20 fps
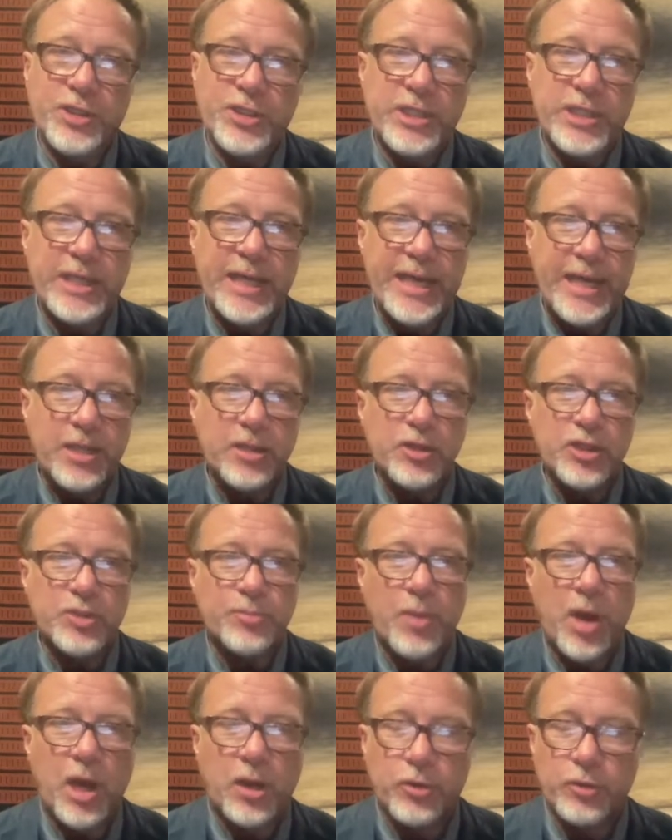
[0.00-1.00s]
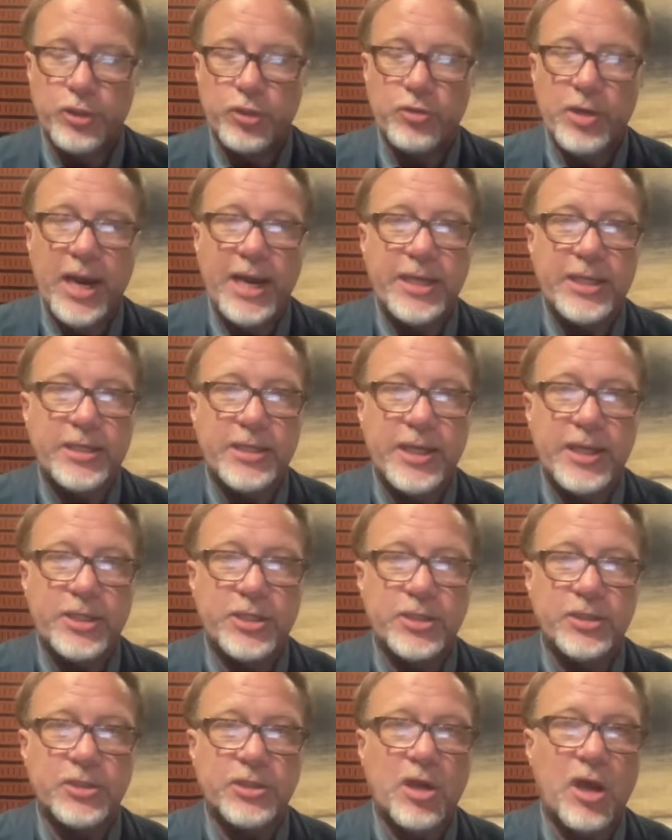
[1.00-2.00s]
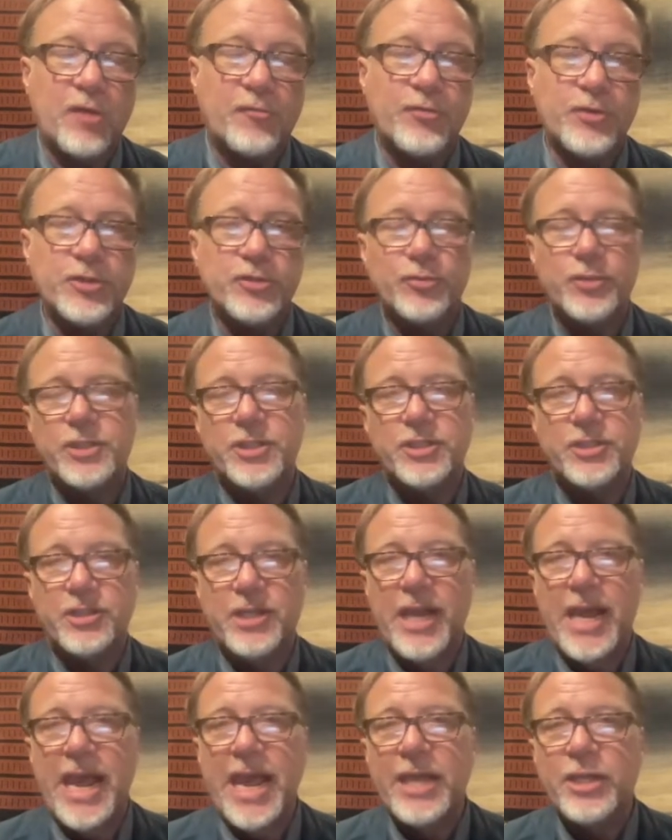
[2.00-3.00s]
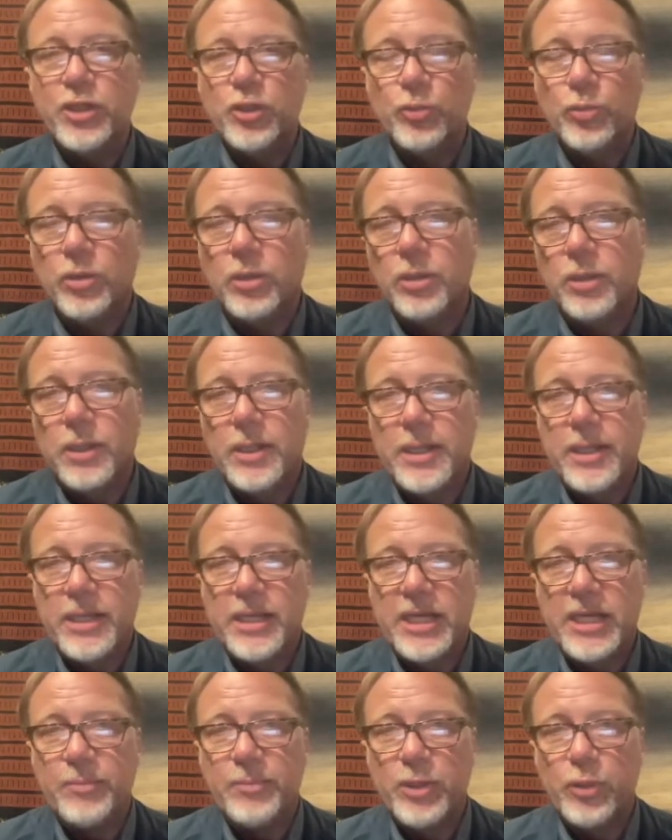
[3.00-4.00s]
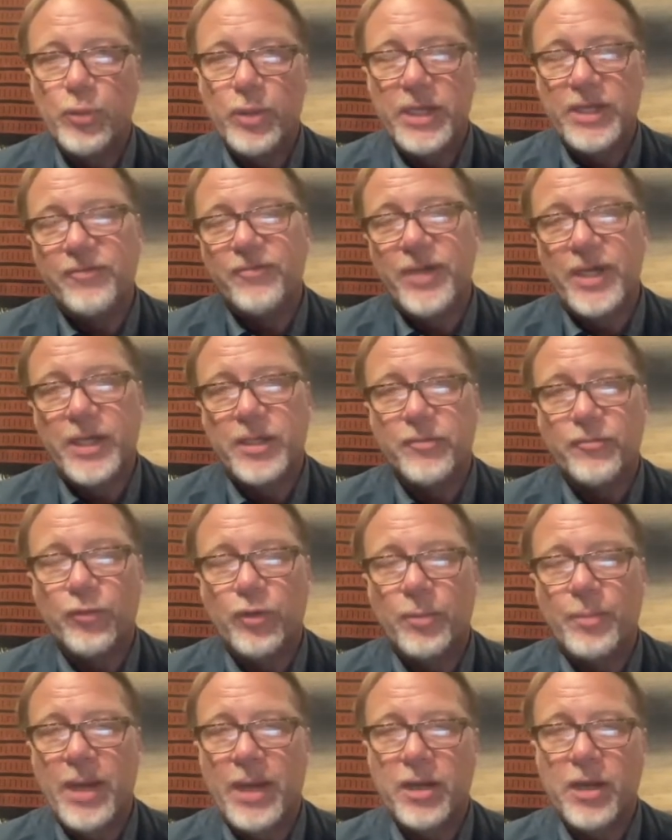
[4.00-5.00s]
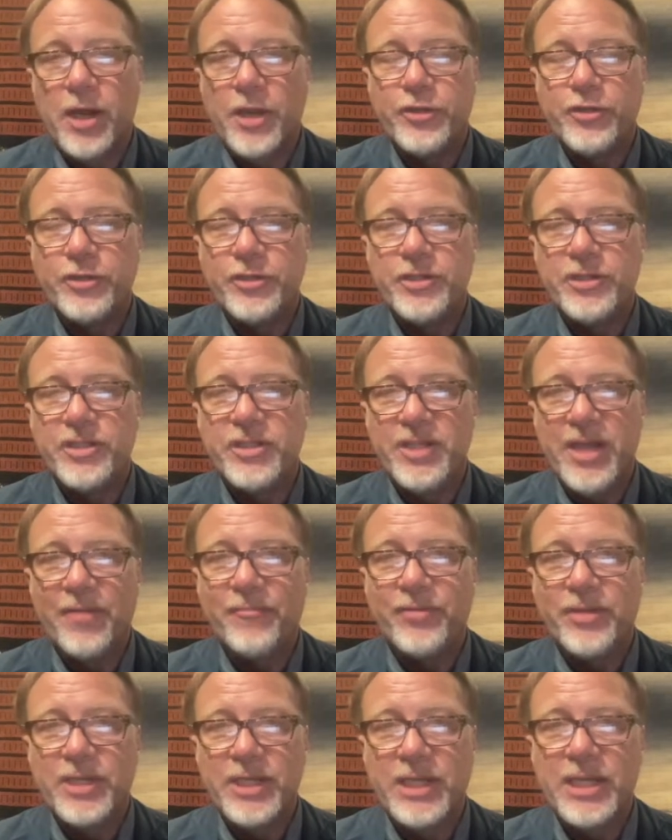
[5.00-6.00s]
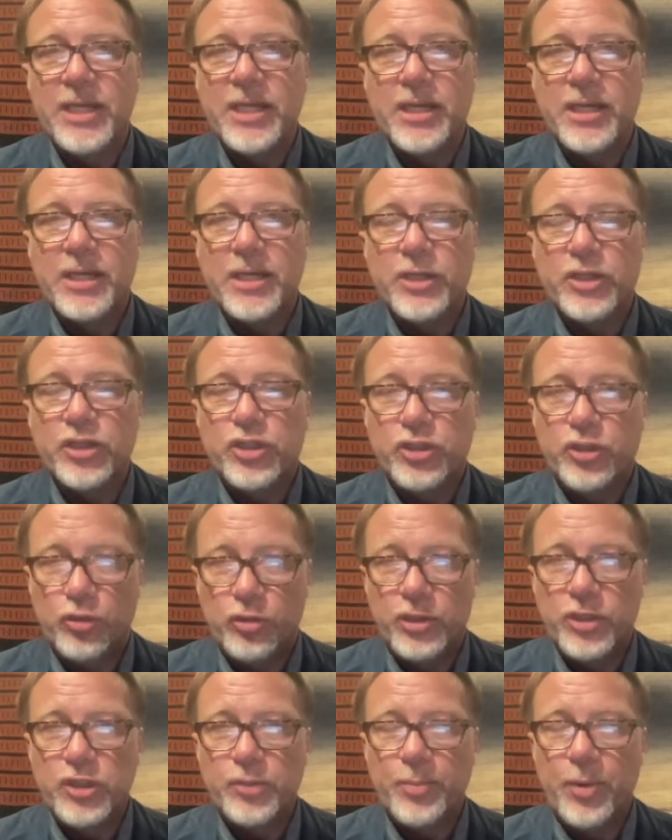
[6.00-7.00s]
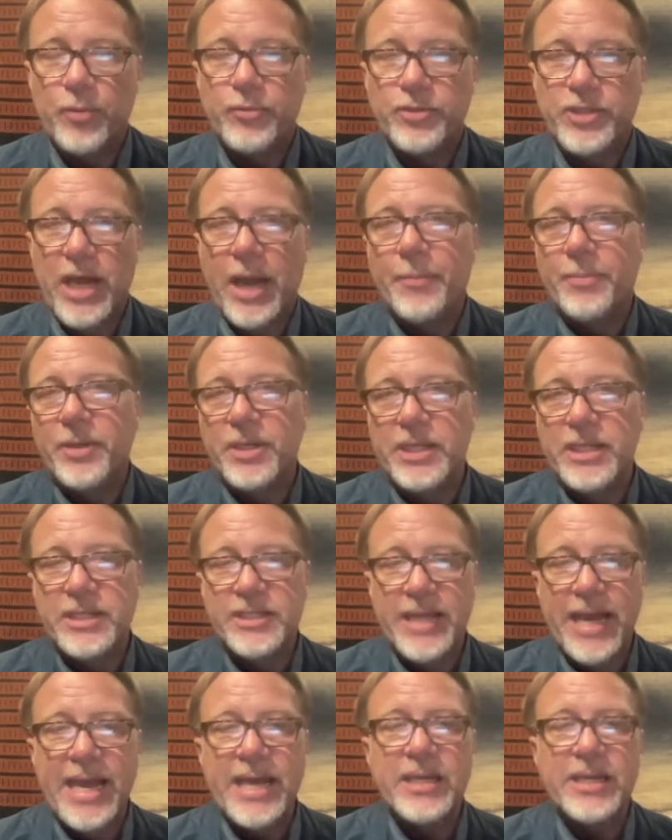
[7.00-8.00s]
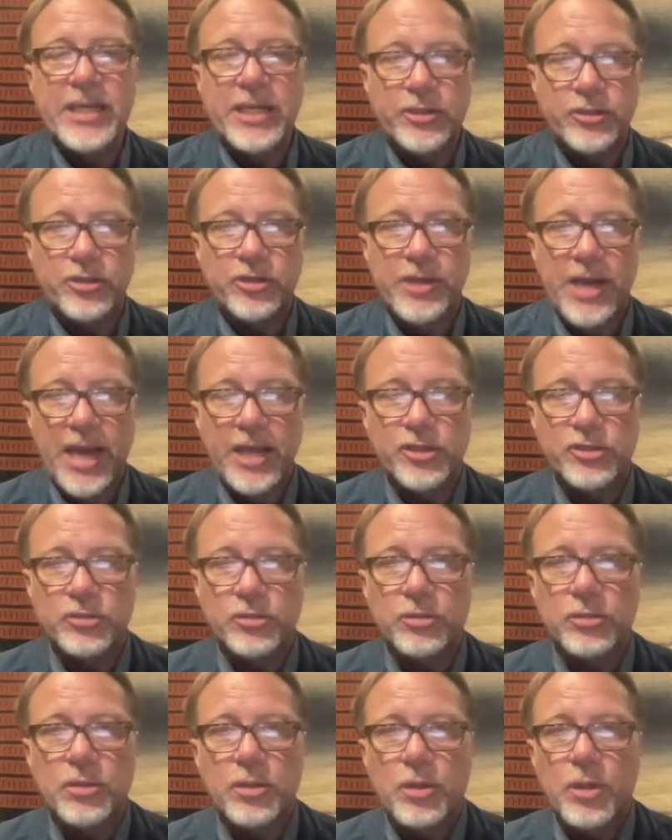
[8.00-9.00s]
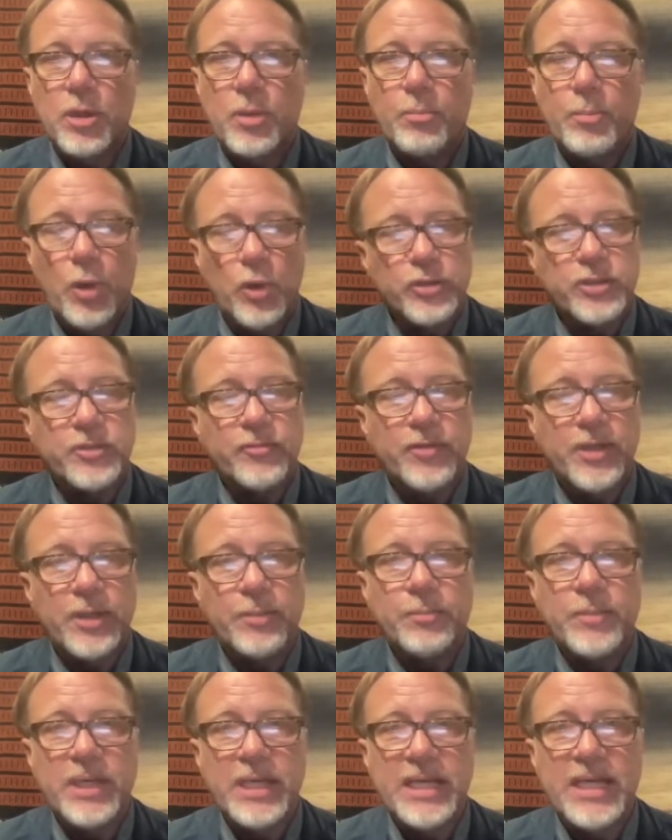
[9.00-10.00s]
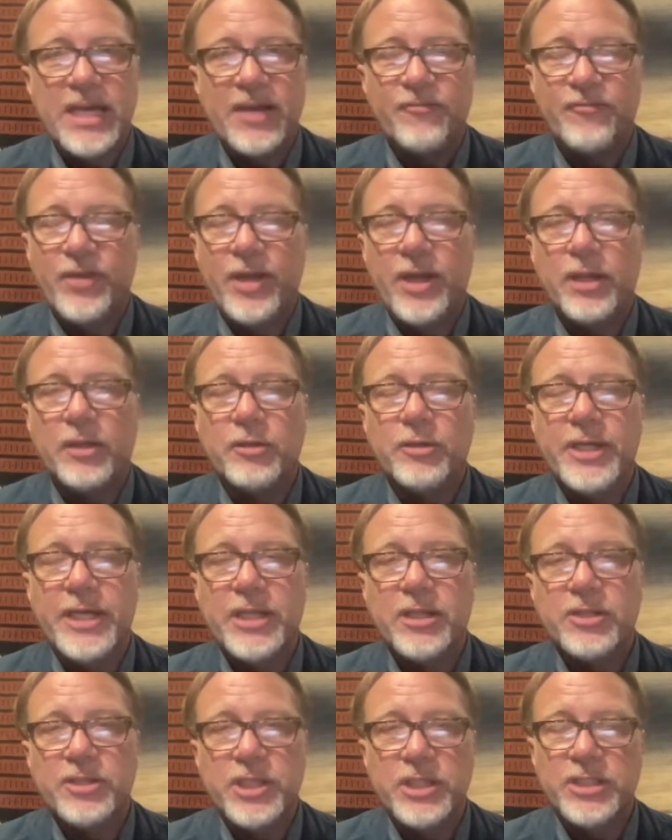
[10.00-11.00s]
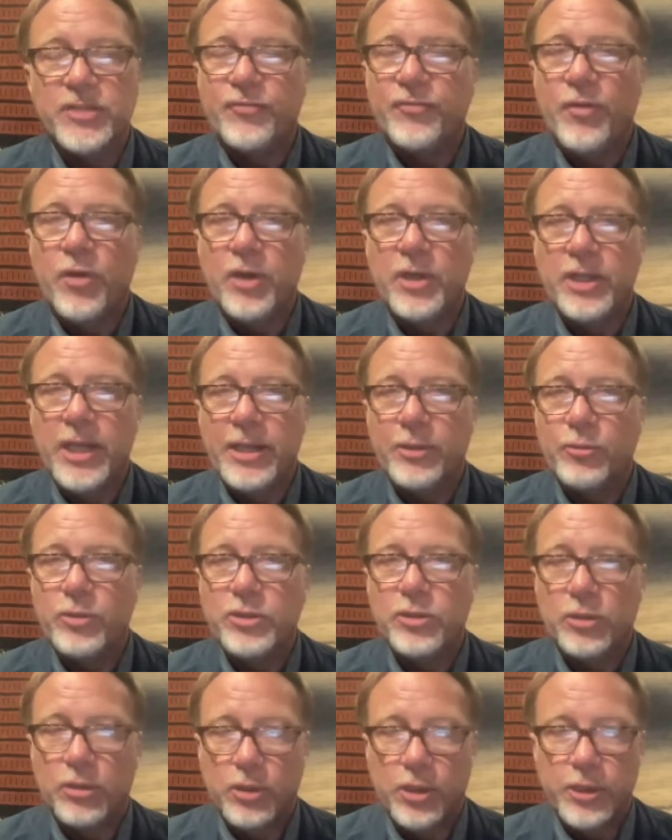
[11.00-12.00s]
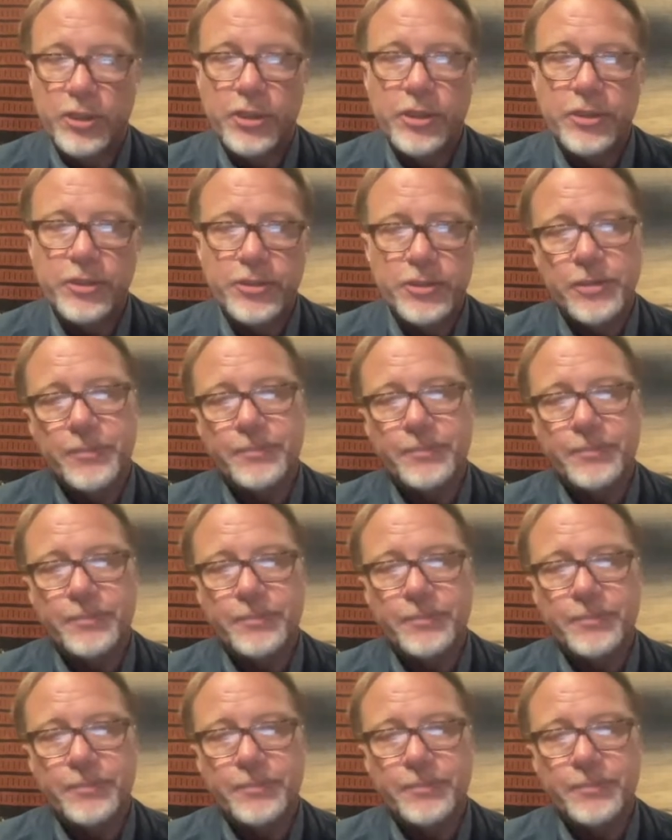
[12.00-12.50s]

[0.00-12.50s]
English Model United Nations Conference, which is an annual MUN event for about 170 students, both Japanese and international, most of them EFL, or English as a Foreign Language learners.